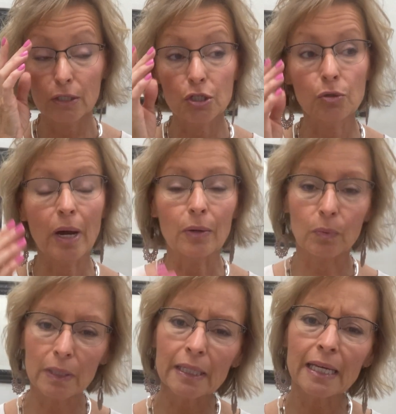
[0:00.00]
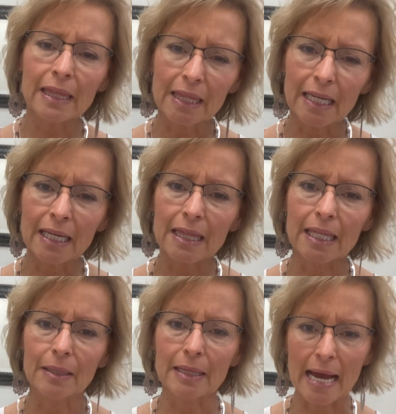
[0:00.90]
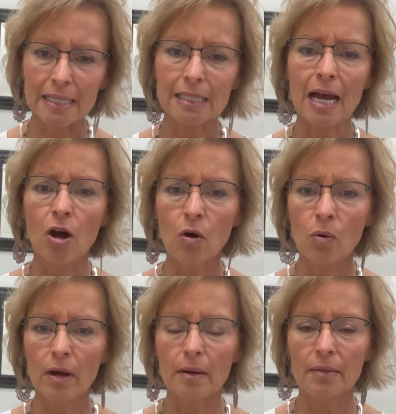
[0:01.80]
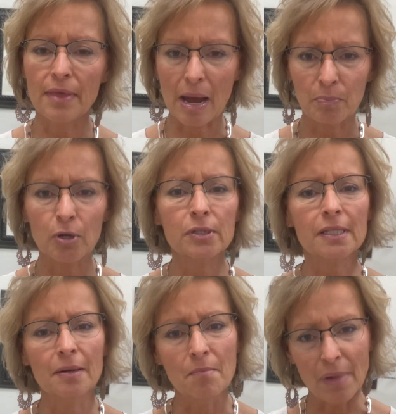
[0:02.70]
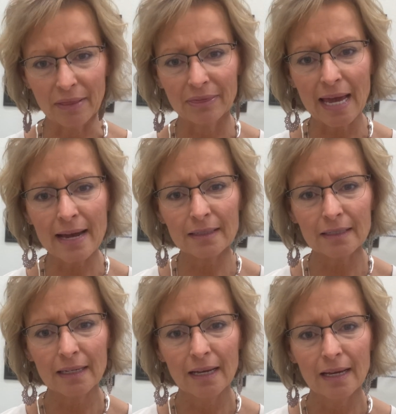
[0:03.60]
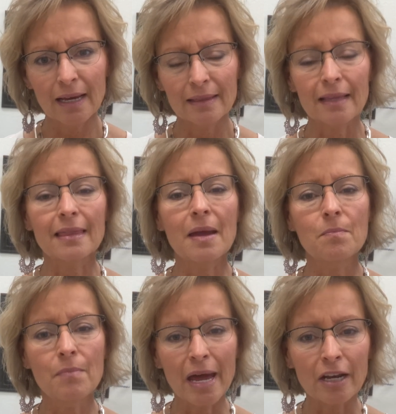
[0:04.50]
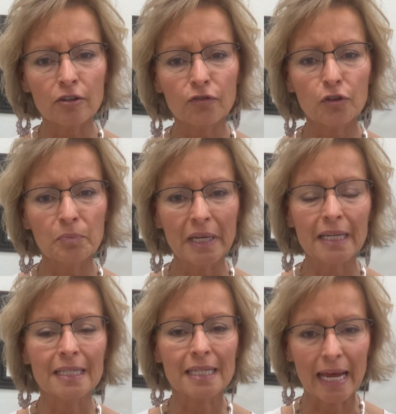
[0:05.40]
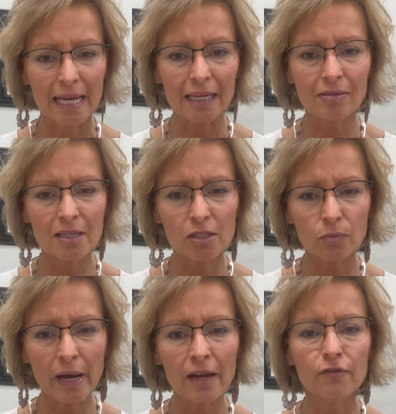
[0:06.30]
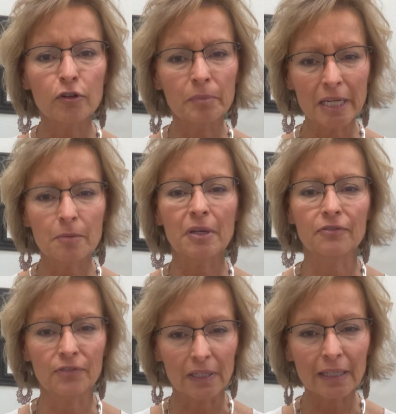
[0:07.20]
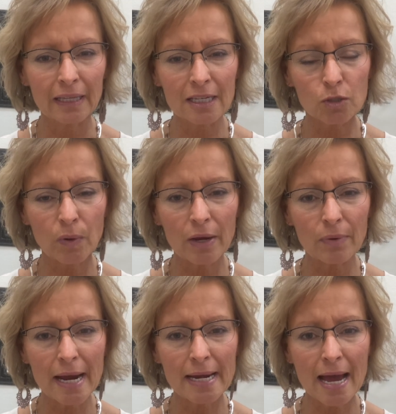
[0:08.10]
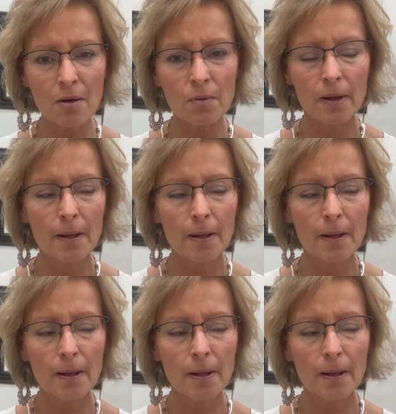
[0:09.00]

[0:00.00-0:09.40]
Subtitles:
do I really think that that's how that person meant that? That they meant for me to take it this way, for me to be feeling this way right now?